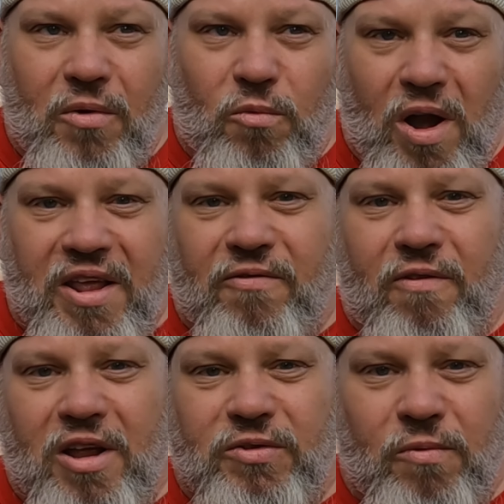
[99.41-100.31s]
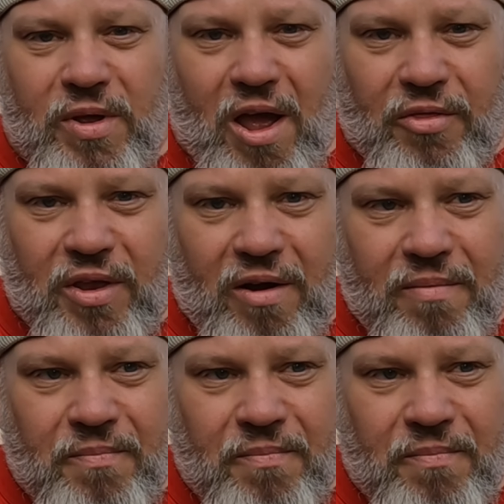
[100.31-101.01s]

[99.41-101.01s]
ready for us when we got there.